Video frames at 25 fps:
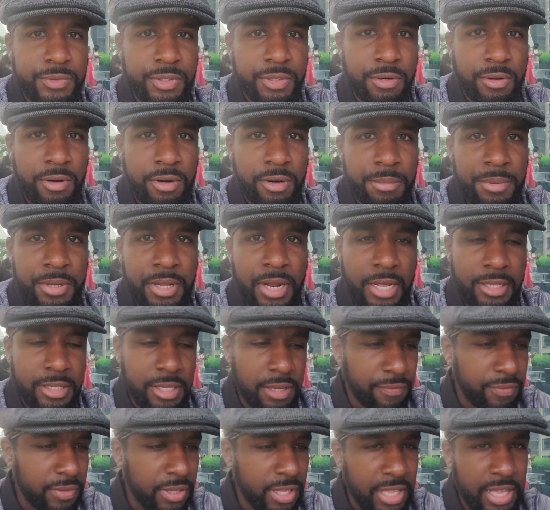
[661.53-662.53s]
You know what I mean? I
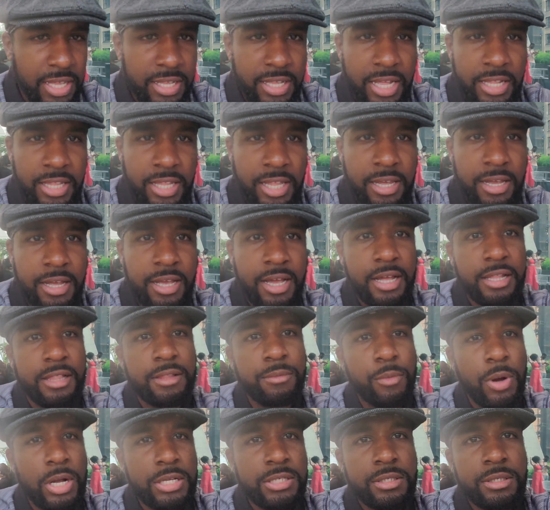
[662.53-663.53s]
definitely like
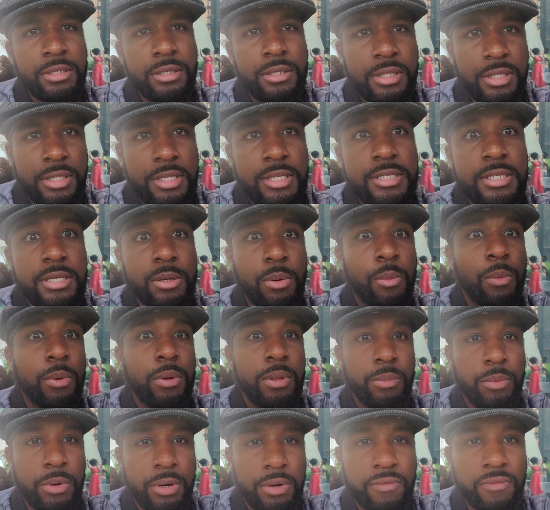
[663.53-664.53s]
watching,
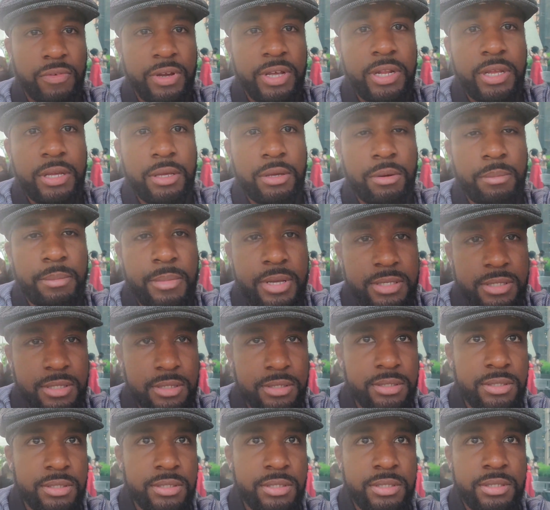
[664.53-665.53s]
reading your
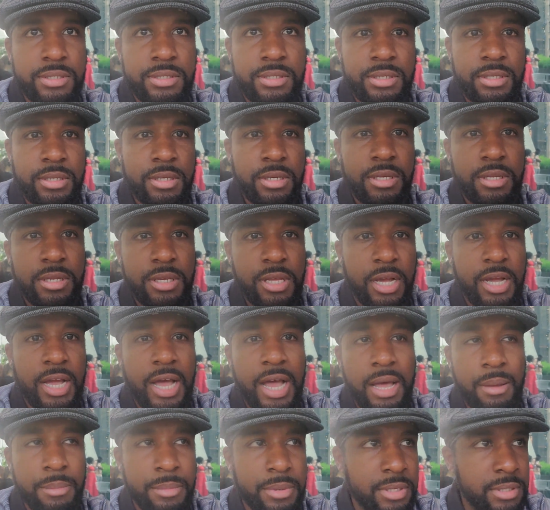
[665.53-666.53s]
messages and your
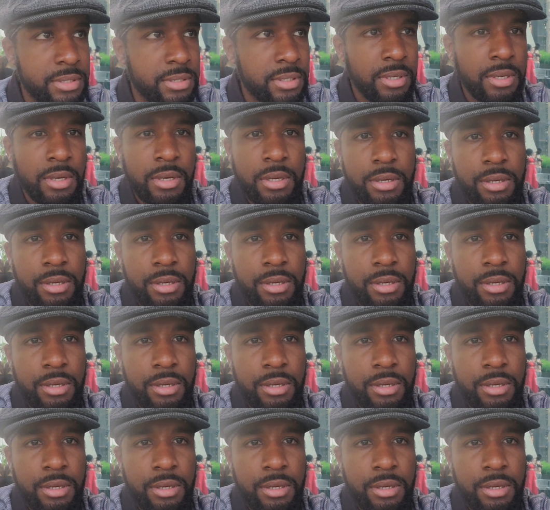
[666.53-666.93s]
comments.